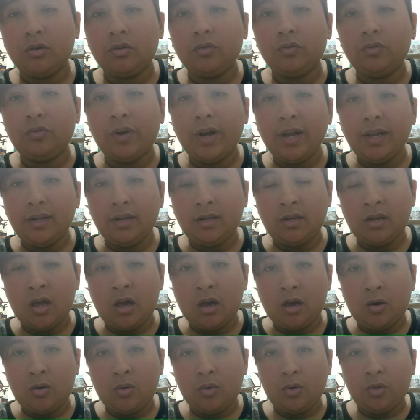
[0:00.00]
Right
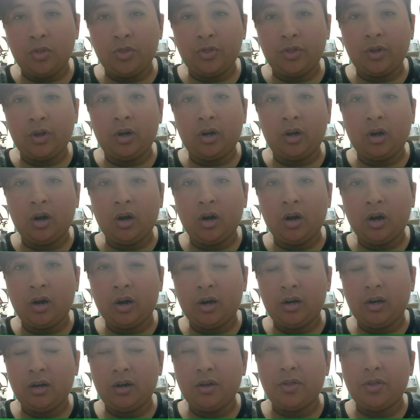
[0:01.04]
now, there are